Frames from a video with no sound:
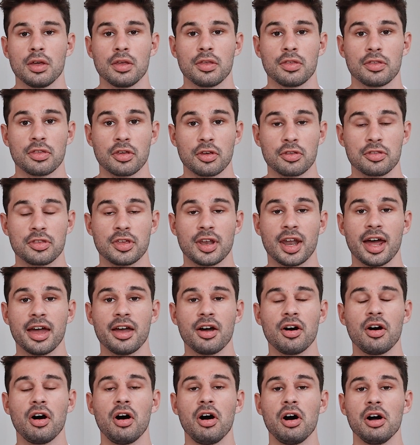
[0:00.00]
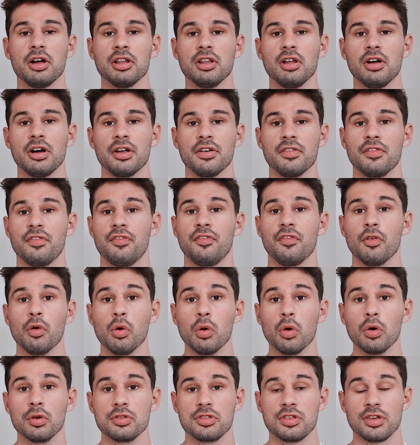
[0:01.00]
So today I'll highlight
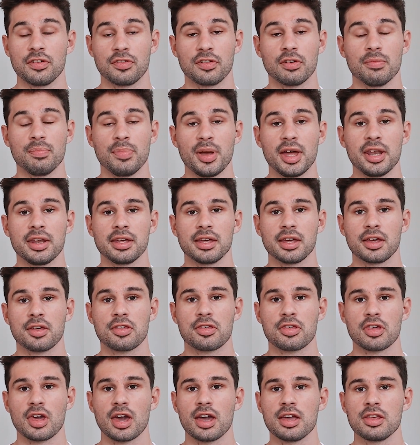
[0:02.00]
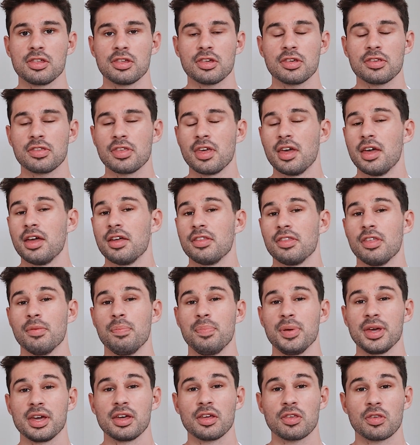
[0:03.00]
4 different betting exchanges. The
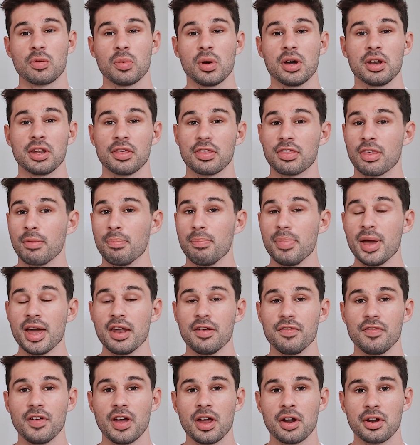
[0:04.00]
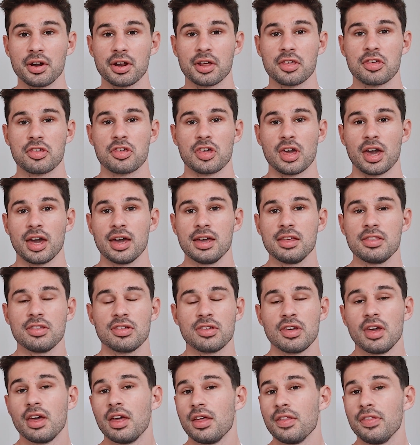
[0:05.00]
biggest one is the Betfair
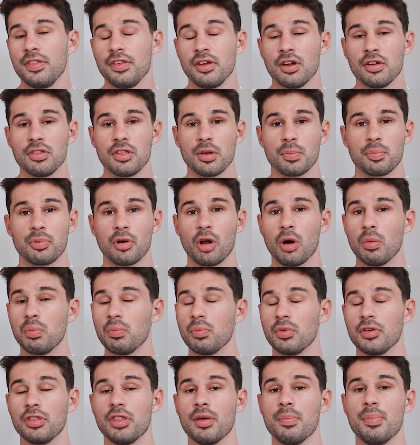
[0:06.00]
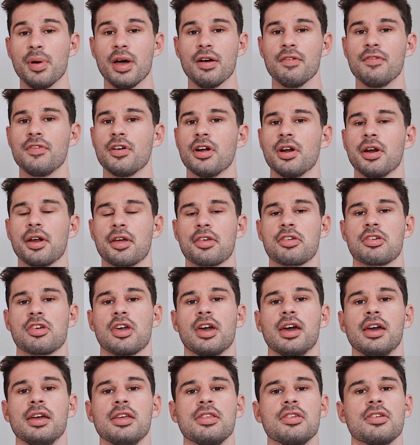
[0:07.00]
exchange. The only problem with the Betfair
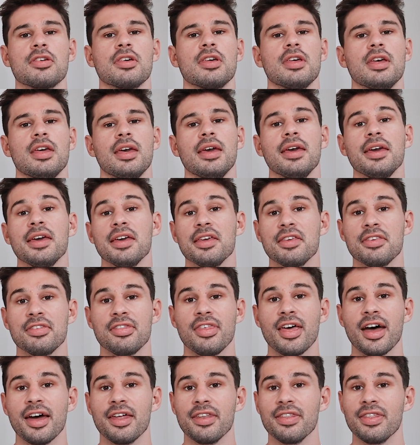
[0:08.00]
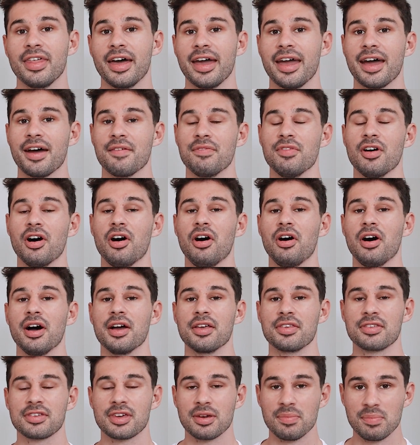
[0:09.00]
exchange is that they have the
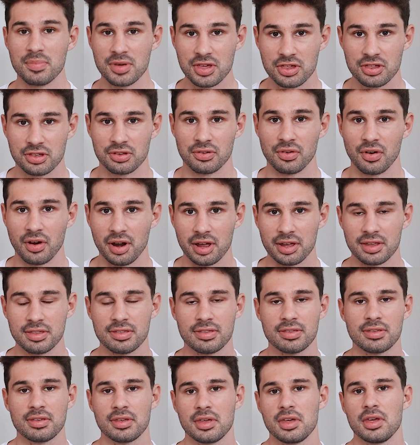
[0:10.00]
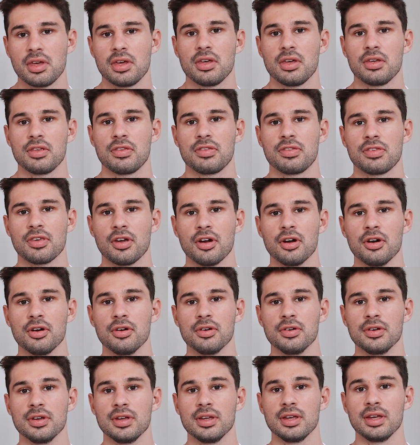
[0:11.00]
highest commission rates.
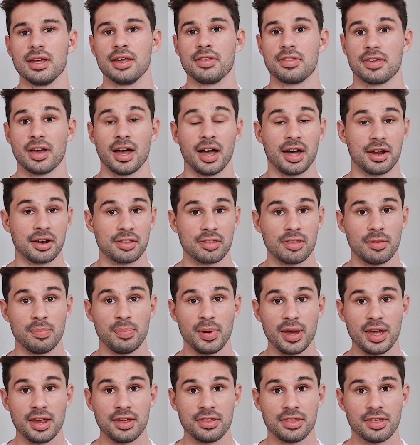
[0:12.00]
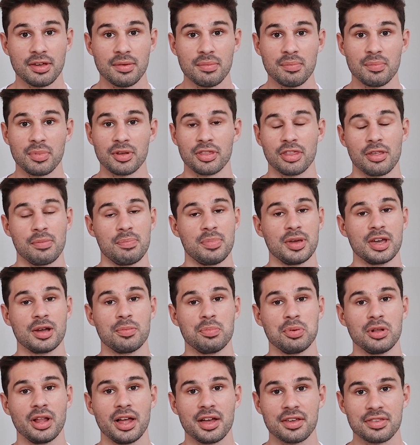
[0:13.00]
So it's harder to beat them, but the big
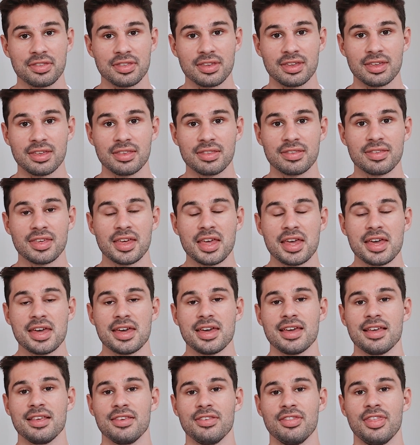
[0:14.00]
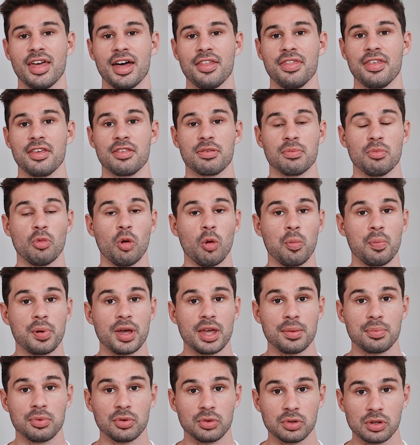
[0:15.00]
plus is that there's more
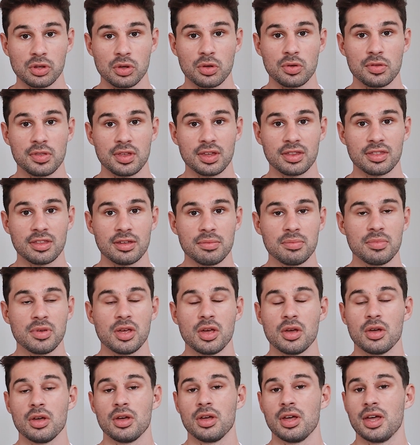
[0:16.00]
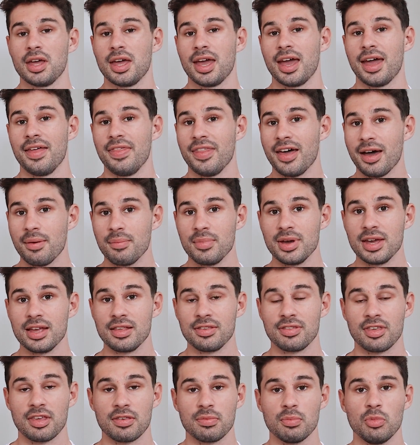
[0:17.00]
people using them, and that
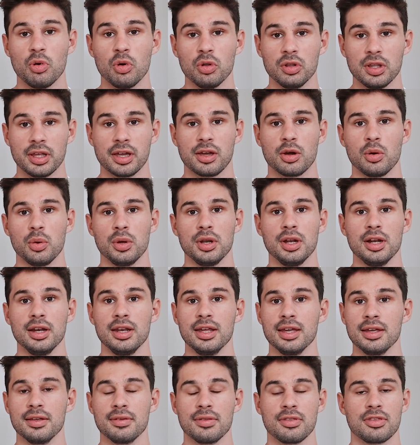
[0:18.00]
means there's more liquidity.